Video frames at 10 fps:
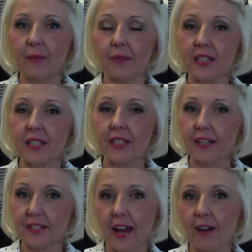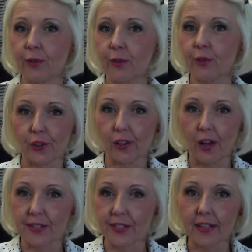these ladies have with their
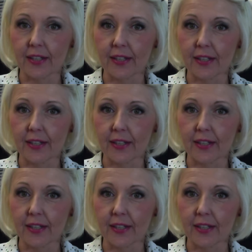closet.